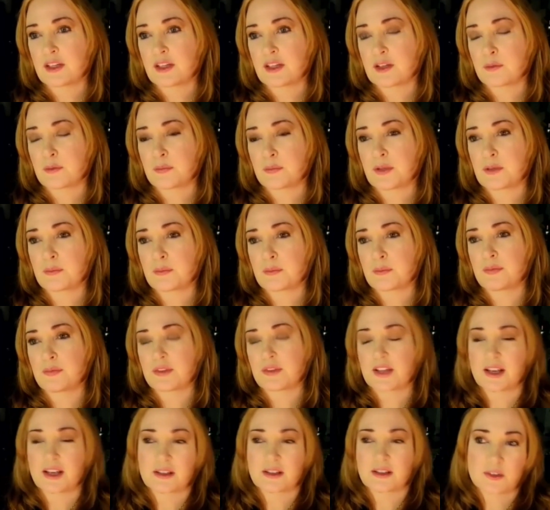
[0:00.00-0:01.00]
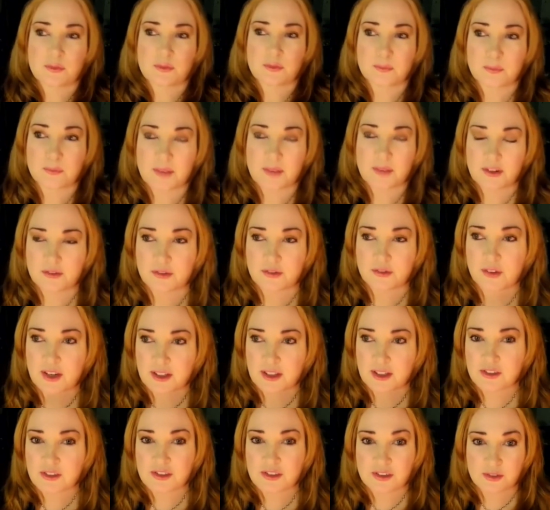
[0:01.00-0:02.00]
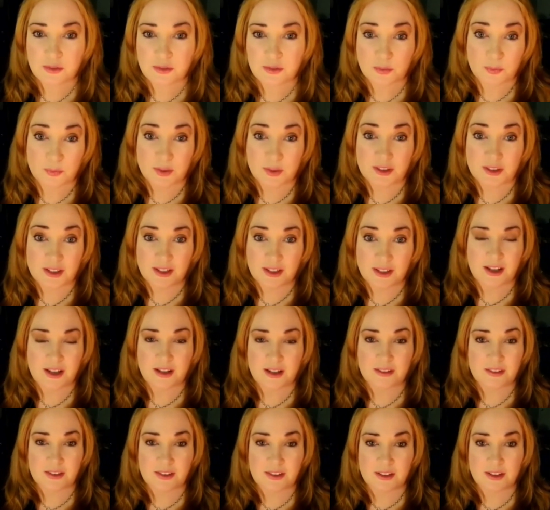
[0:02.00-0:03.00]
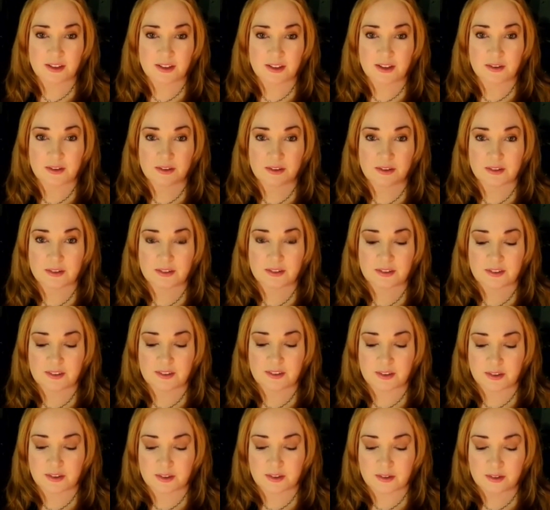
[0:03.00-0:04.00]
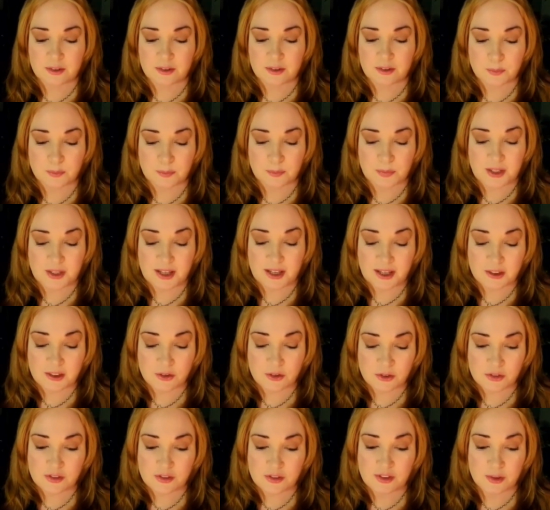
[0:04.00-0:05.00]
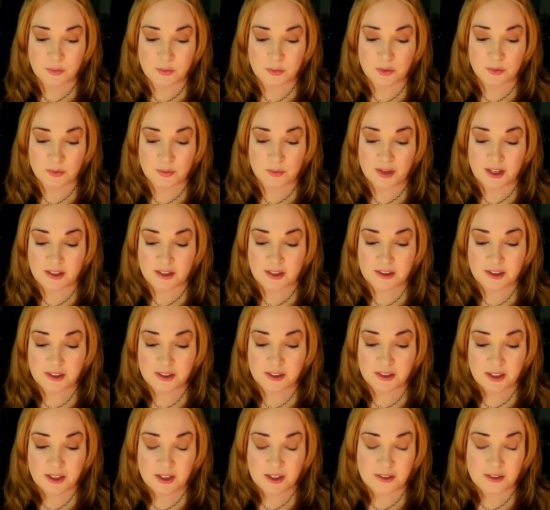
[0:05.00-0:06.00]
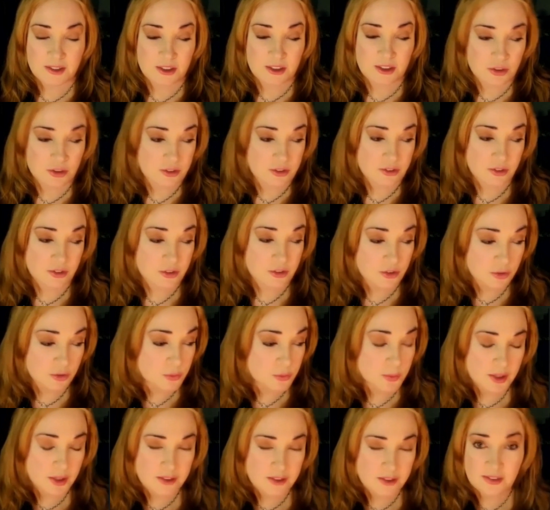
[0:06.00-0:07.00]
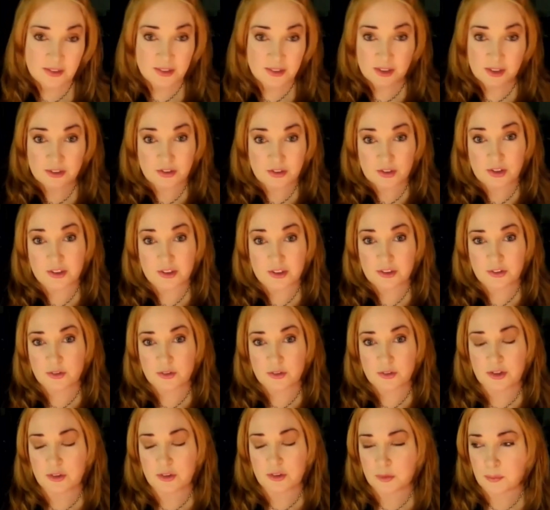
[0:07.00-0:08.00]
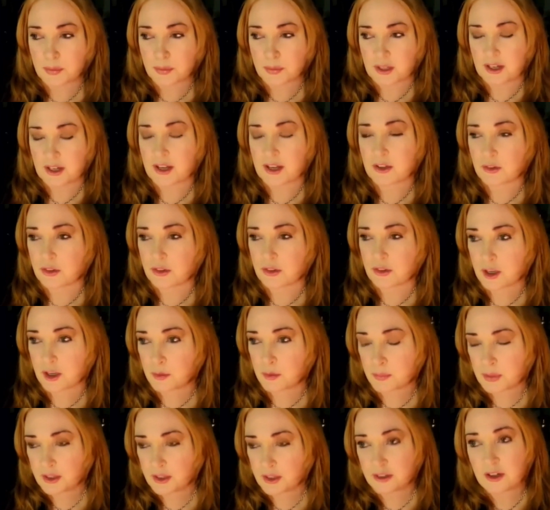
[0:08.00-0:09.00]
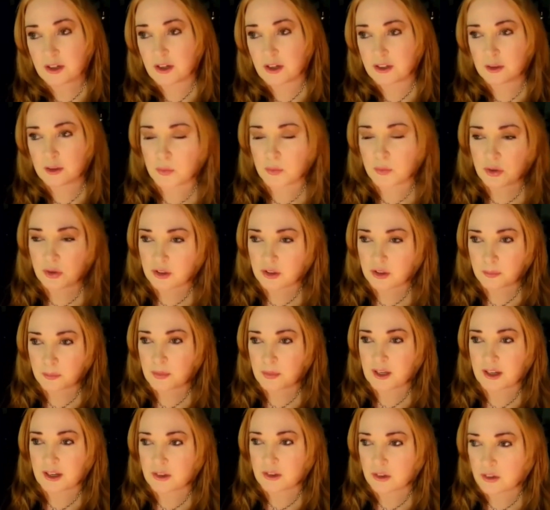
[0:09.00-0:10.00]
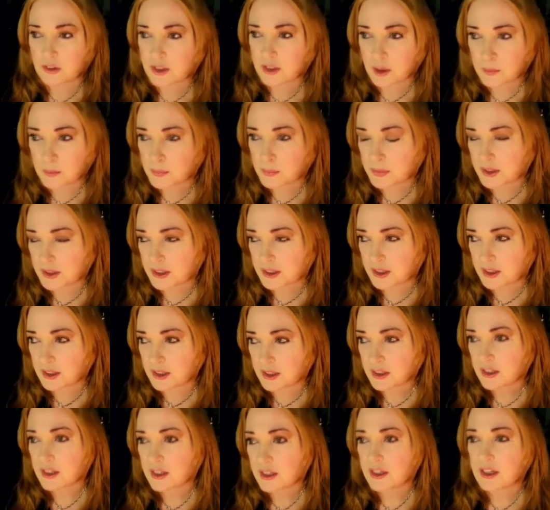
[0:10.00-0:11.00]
People like my friends, when they got the pianos that were wrecked, they took the good ones and they started their own piano company called Immortal Piano Company.